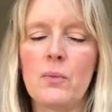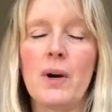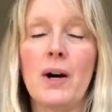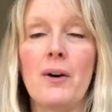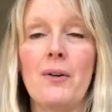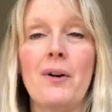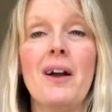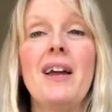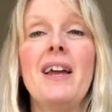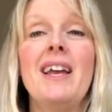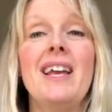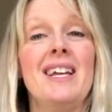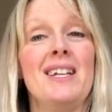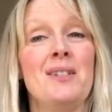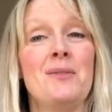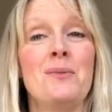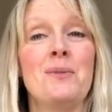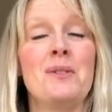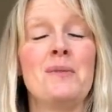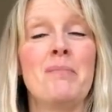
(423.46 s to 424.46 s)
well,
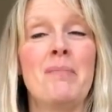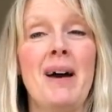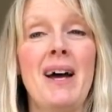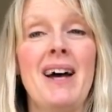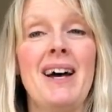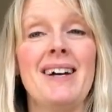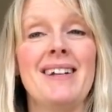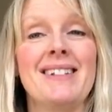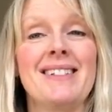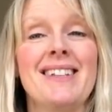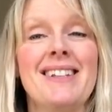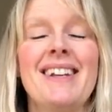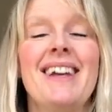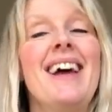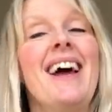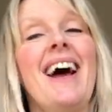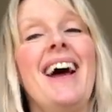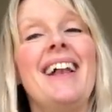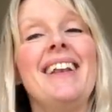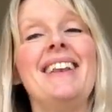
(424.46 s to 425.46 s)
it was bad
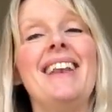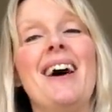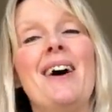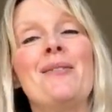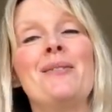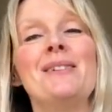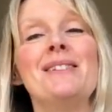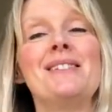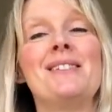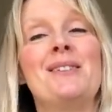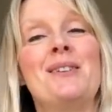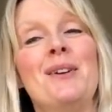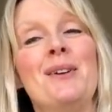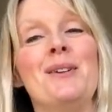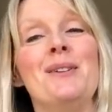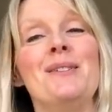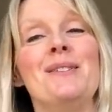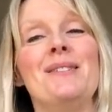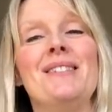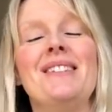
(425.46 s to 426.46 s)
and now it's
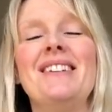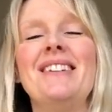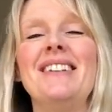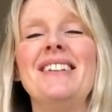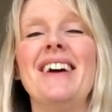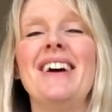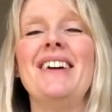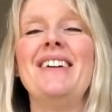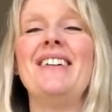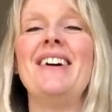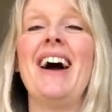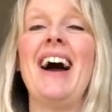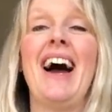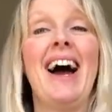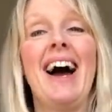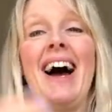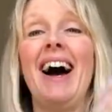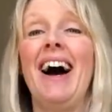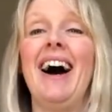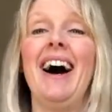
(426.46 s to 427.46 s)
good, you know?
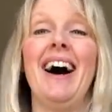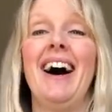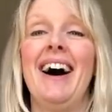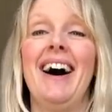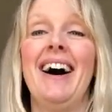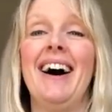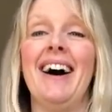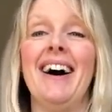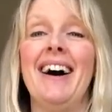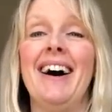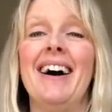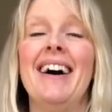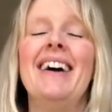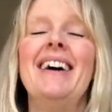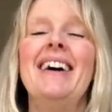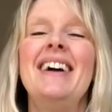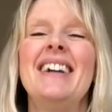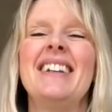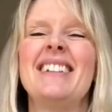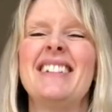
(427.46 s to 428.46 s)
Ha-ha!
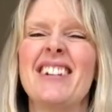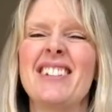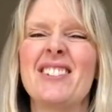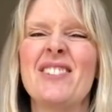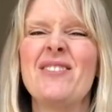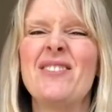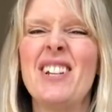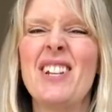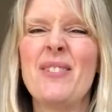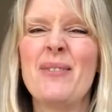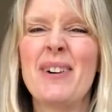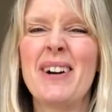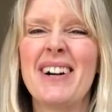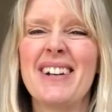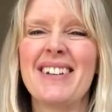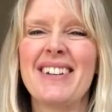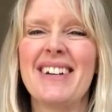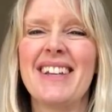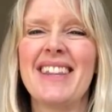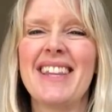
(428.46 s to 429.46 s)
Doesn't really
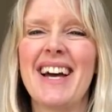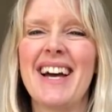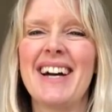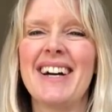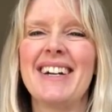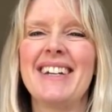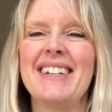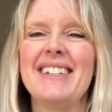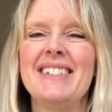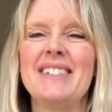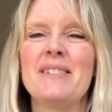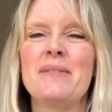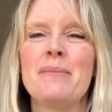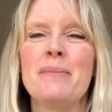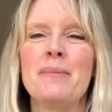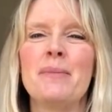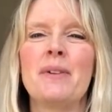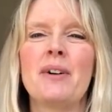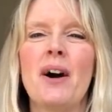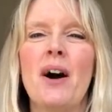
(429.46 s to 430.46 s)
work like that. It's,
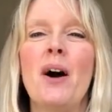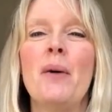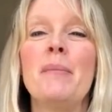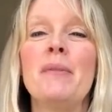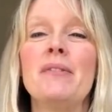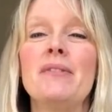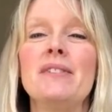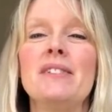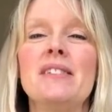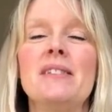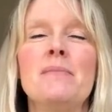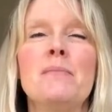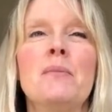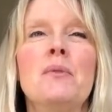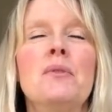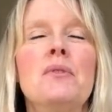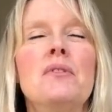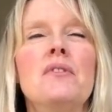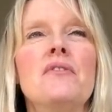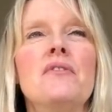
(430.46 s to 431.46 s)
karma is
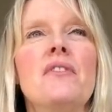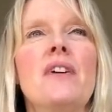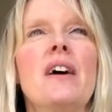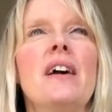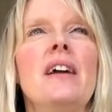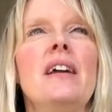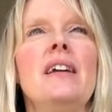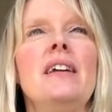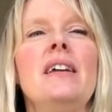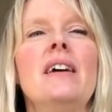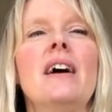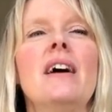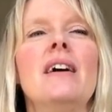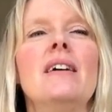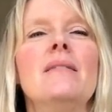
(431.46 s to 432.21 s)
more of a,